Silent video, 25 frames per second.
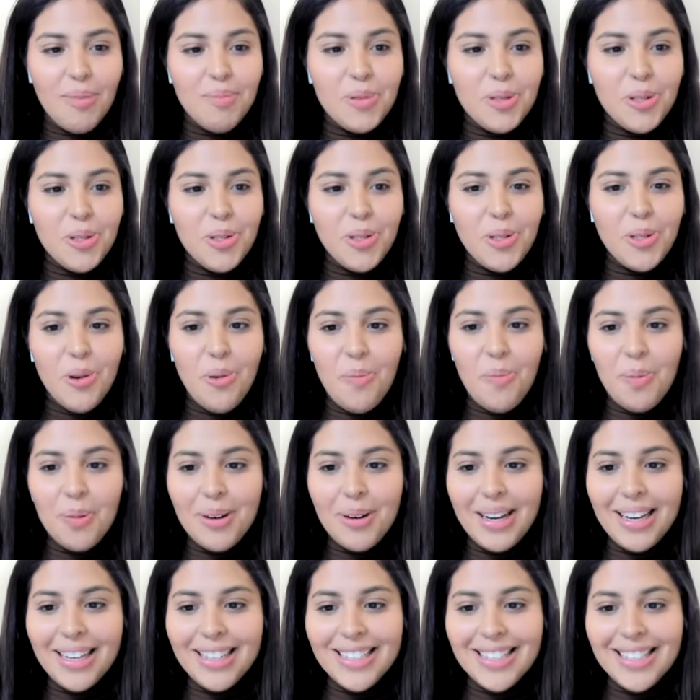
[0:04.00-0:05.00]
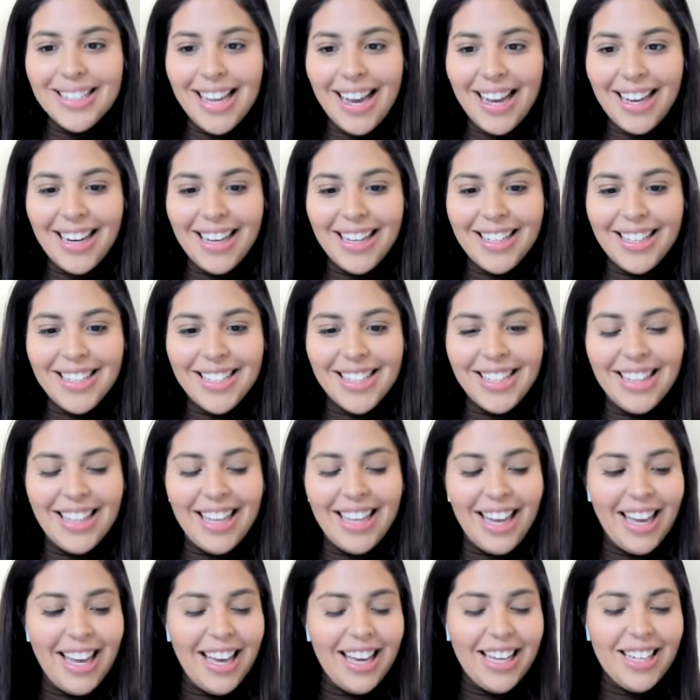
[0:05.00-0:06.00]
So I'm super excited
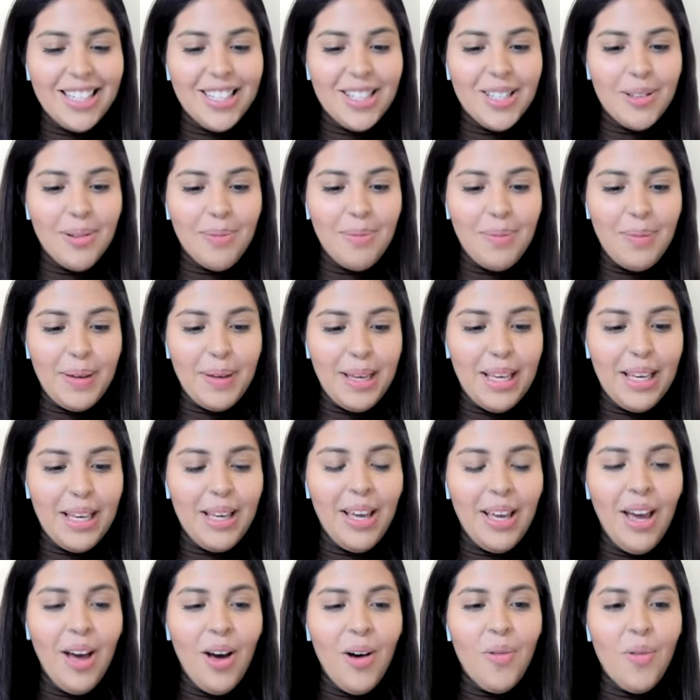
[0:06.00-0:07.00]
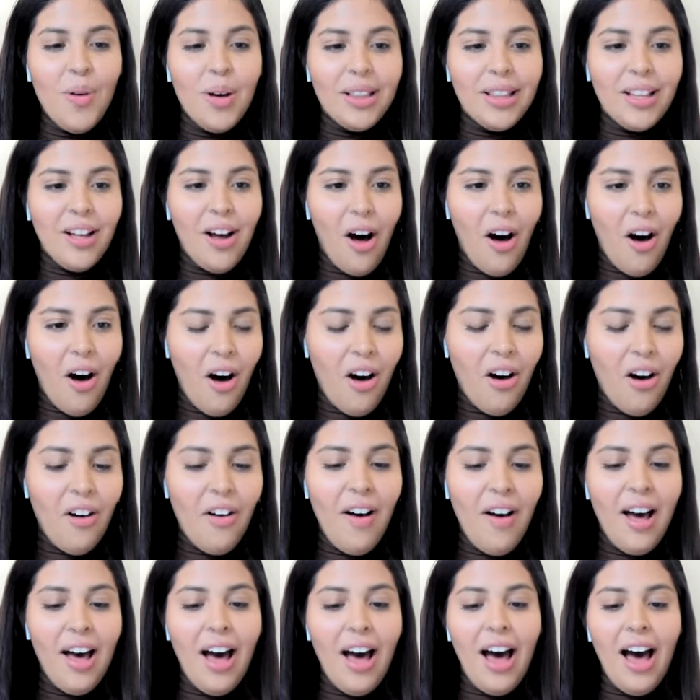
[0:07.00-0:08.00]
today to be with
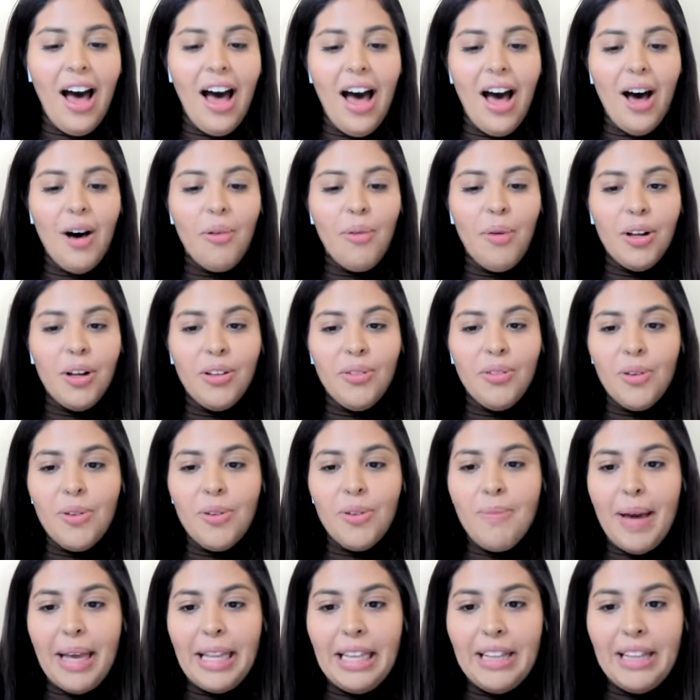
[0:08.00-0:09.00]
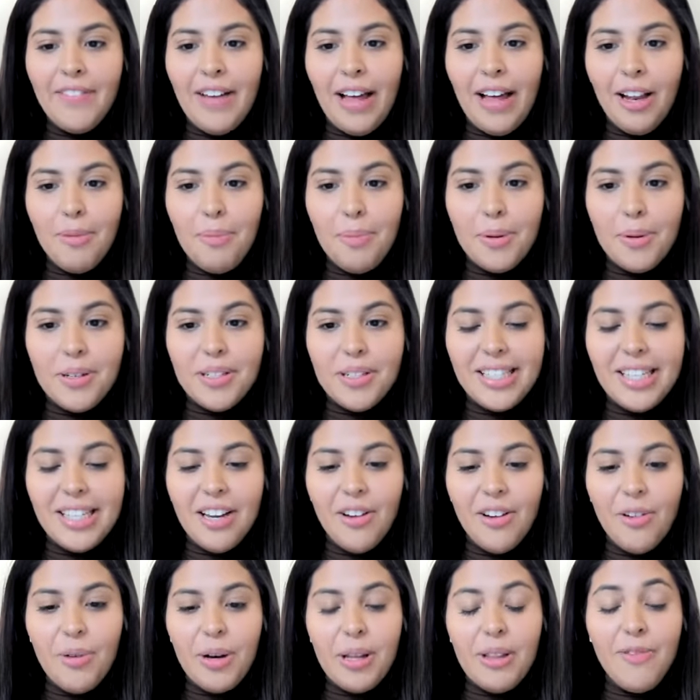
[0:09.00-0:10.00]
Gal, one of our main developers
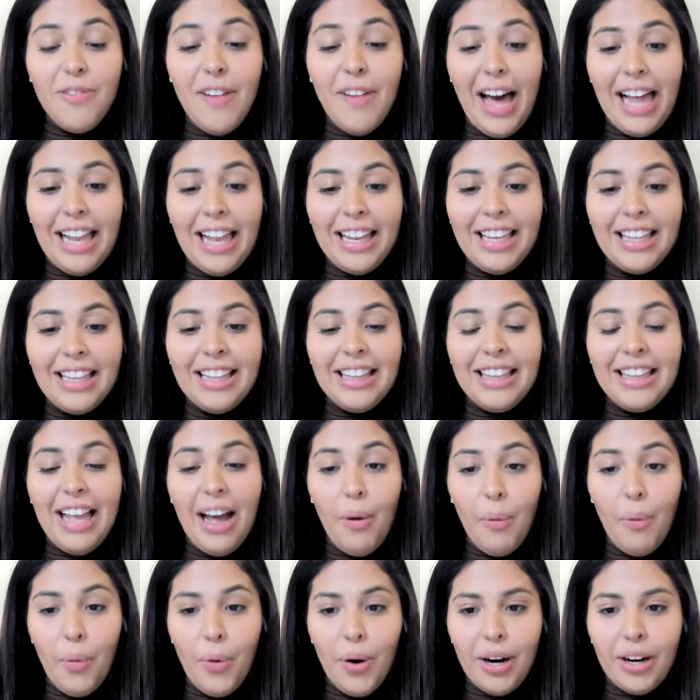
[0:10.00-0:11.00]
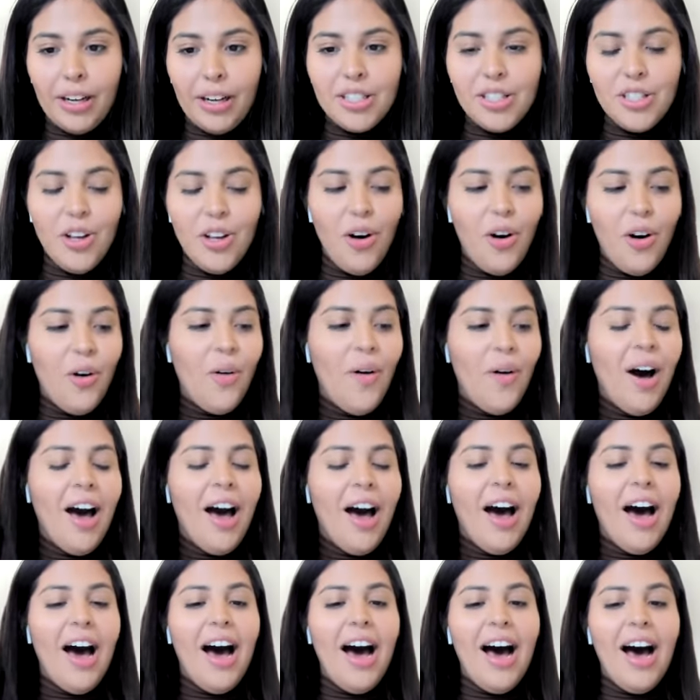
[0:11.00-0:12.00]
here with Valid Network. In
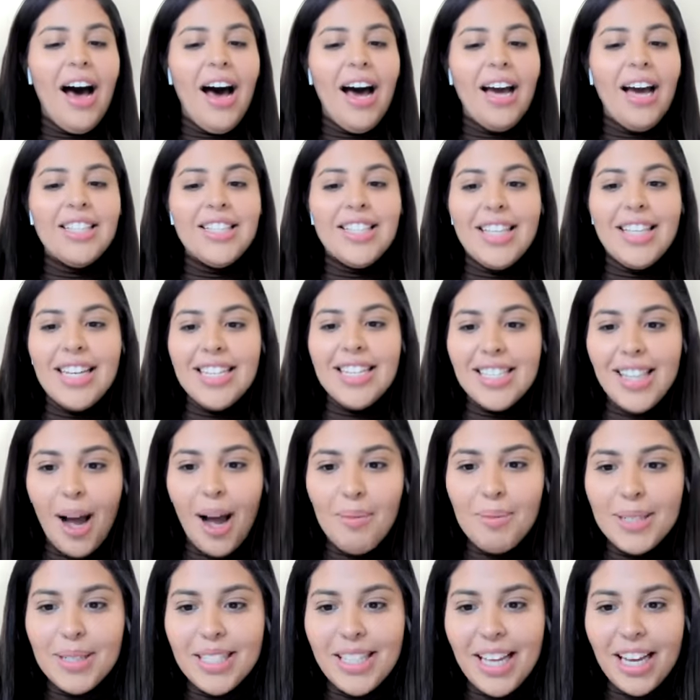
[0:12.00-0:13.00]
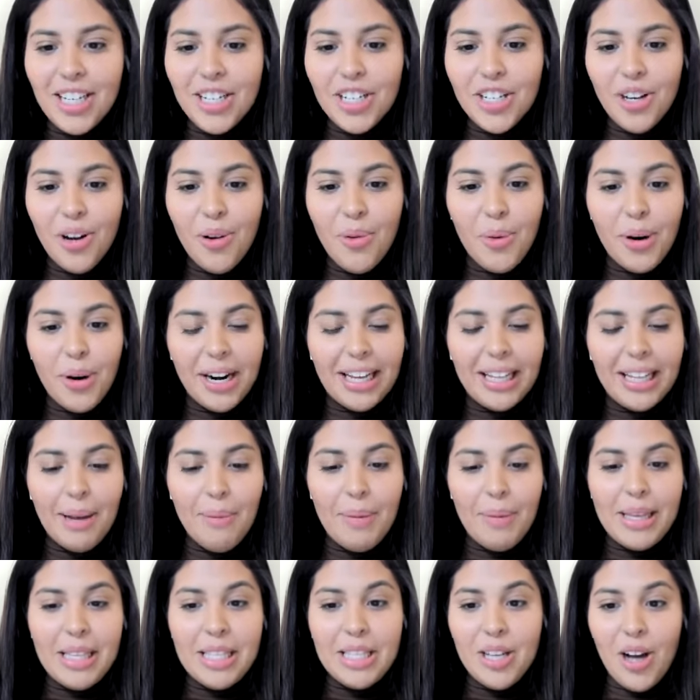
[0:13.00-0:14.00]
today's conversation, we're
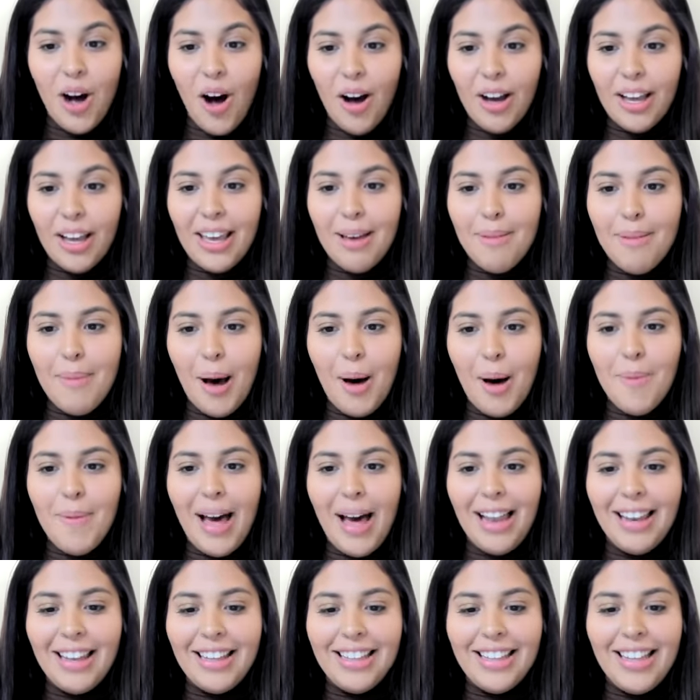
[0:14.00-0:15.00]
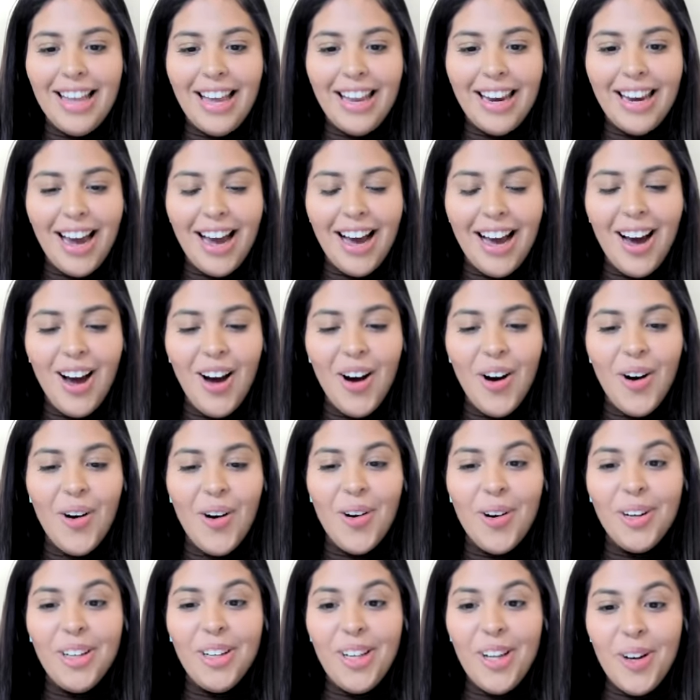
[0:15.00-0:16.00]
going to be talking about Valid Data,
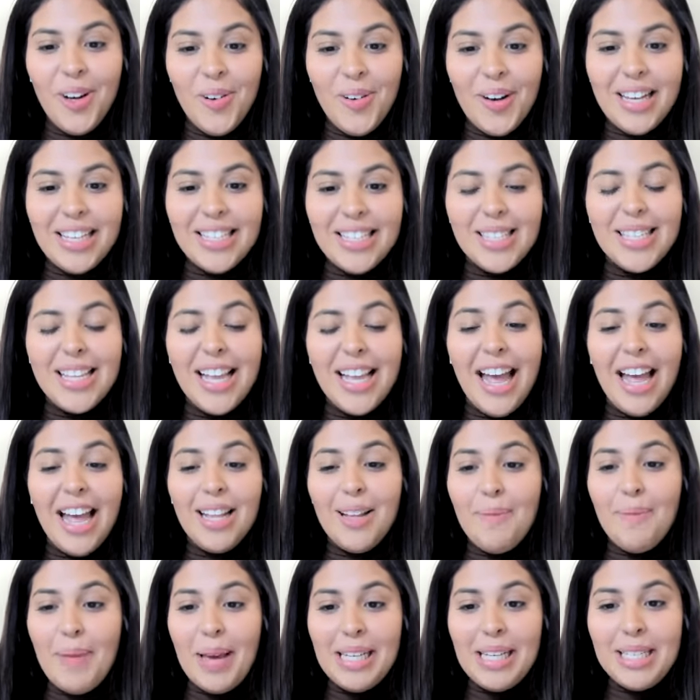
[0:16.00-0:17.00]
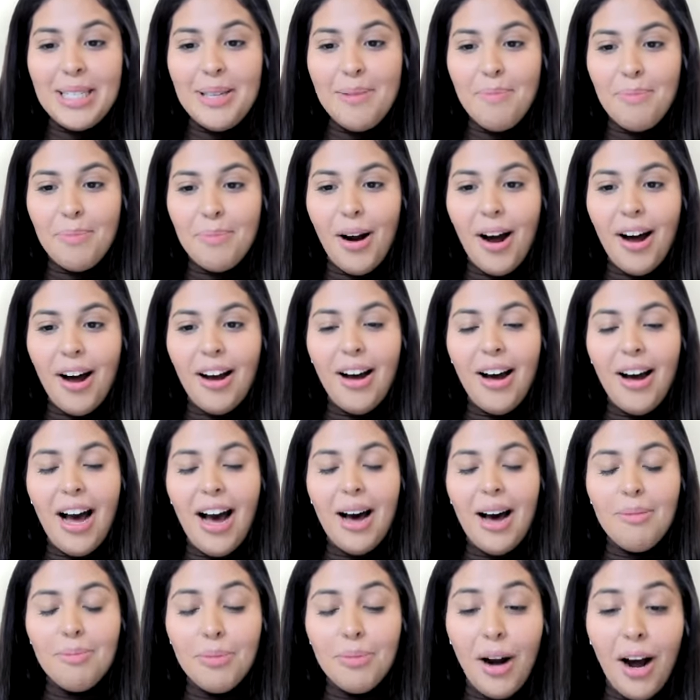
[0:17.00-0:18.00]
our newest and amazing
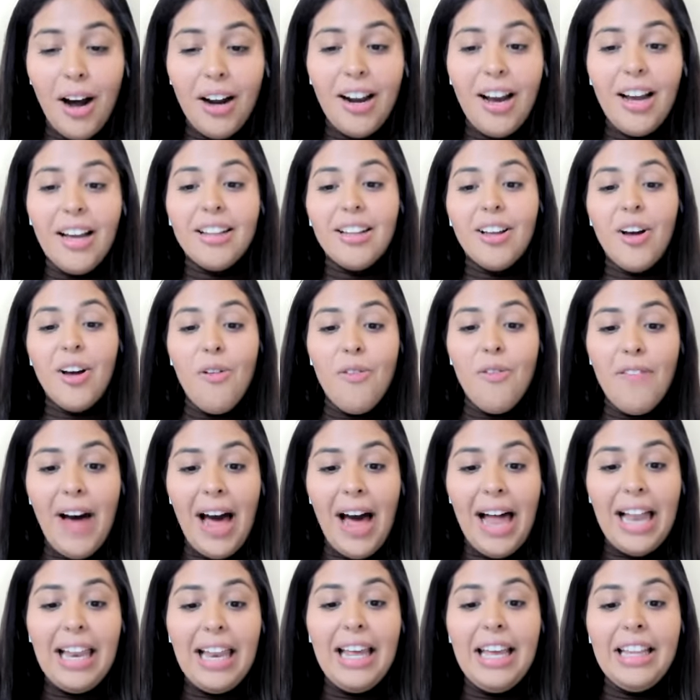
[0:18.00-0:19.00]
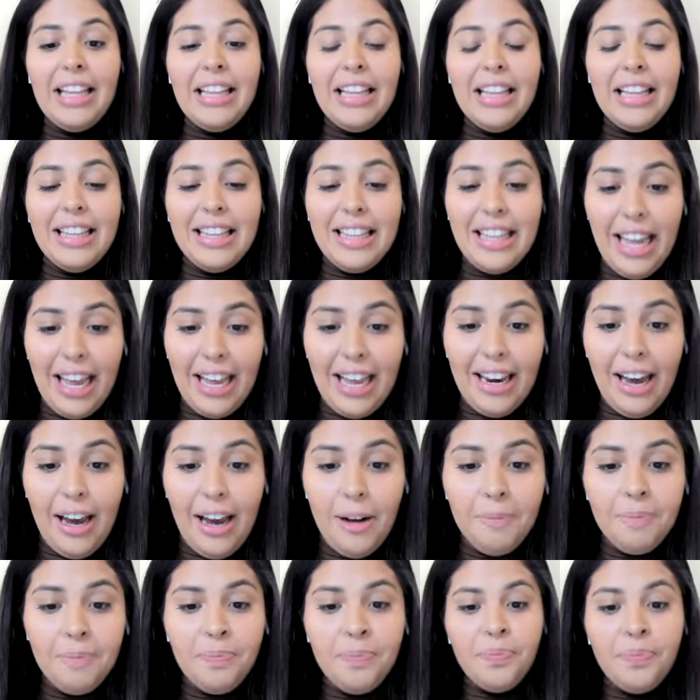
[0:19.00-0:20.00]
product called Valid
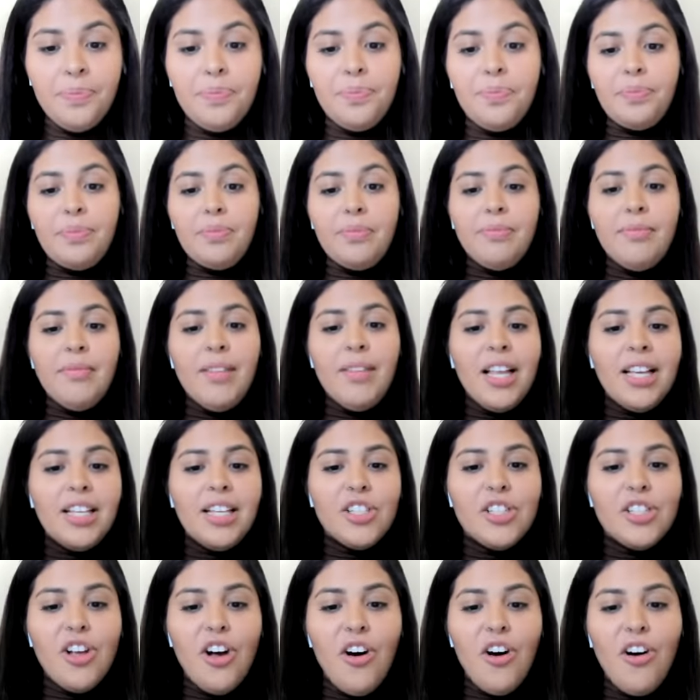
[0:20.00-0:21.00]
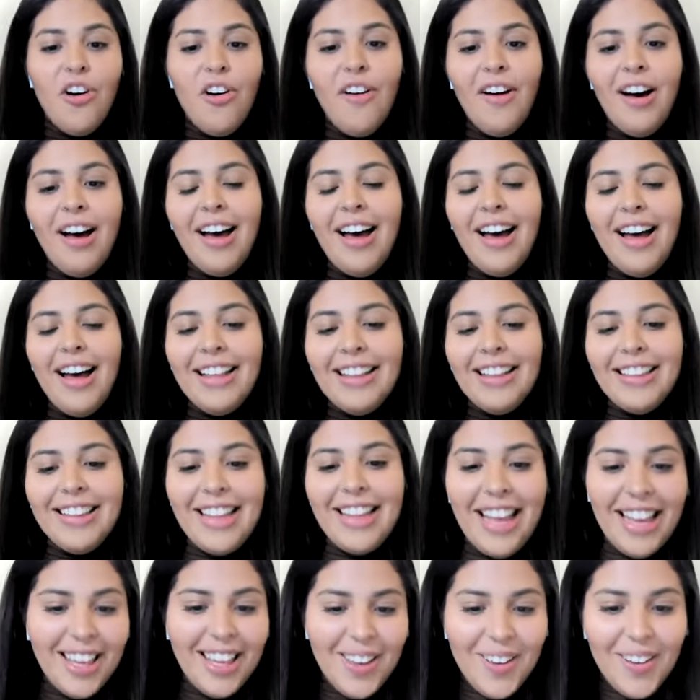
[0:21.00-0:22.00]
Data. So,
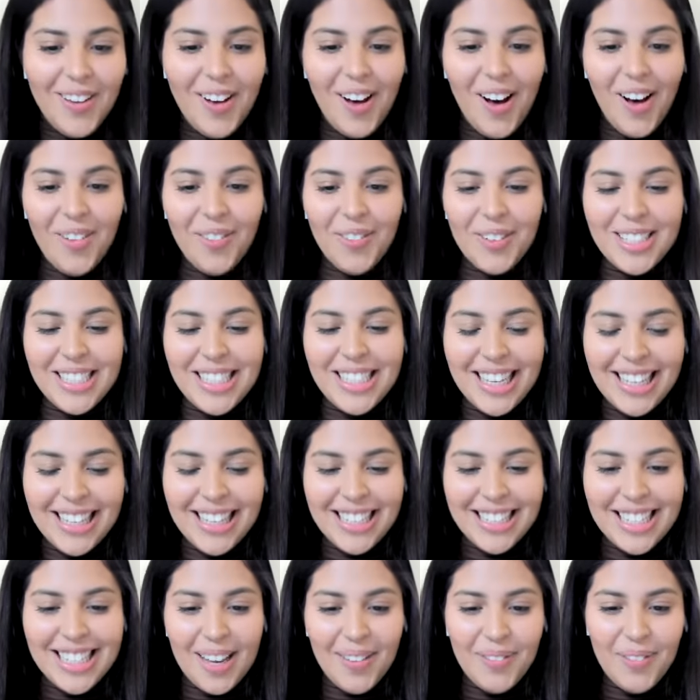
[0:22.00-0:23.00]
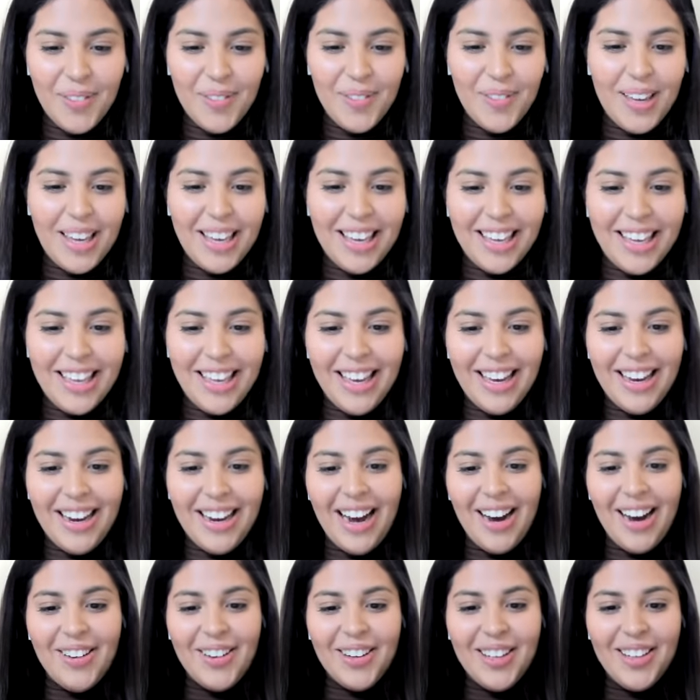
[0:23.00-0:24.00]
thank you, Gal, for taking the time to be
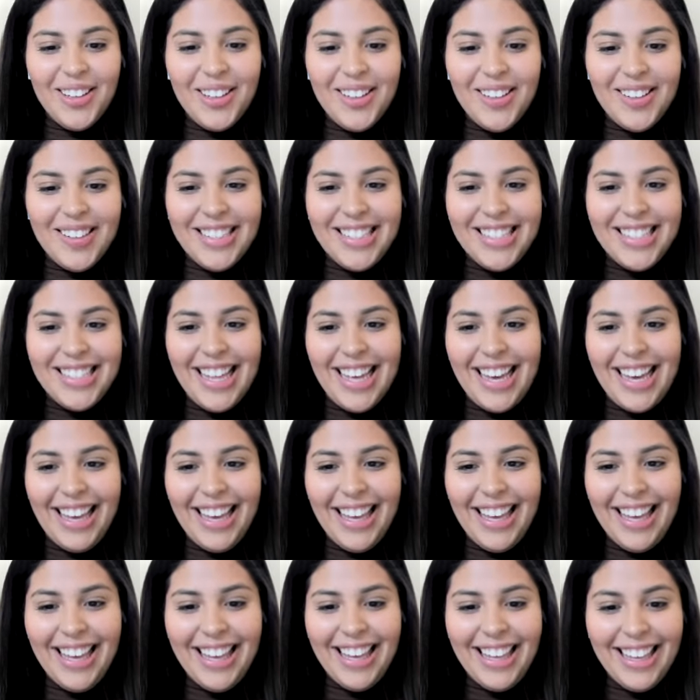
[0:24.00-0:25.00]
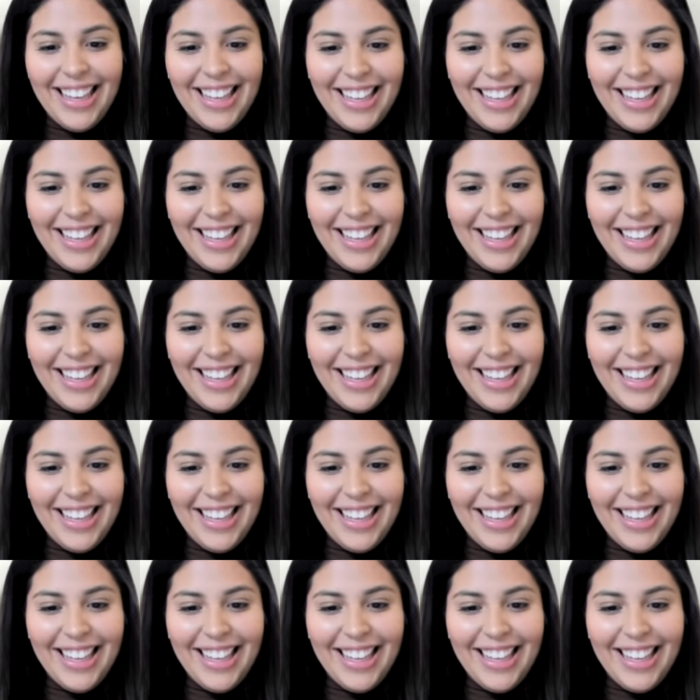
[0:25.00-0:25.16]
here. How are you doing today?